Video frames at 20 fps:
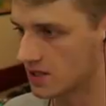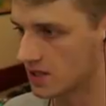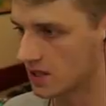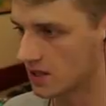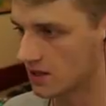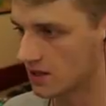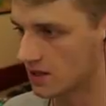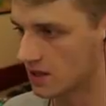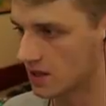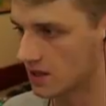
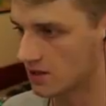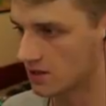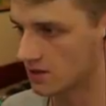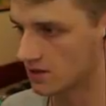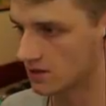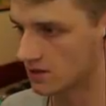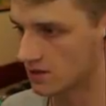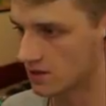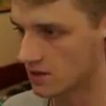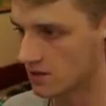chill now
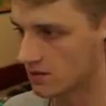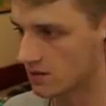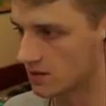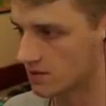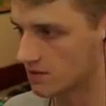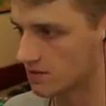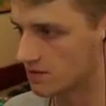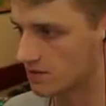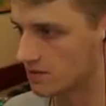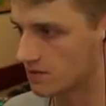though to
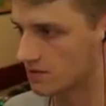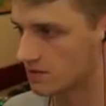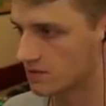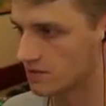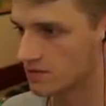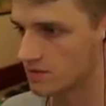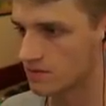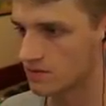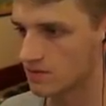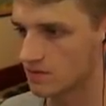someone.
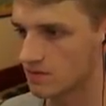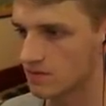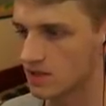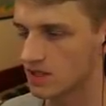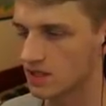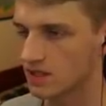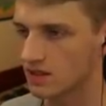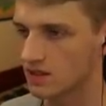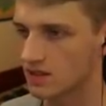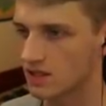
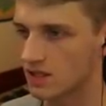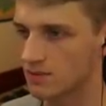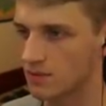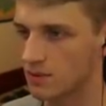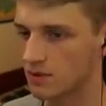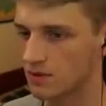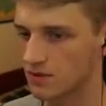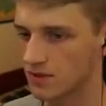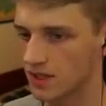So I'll probably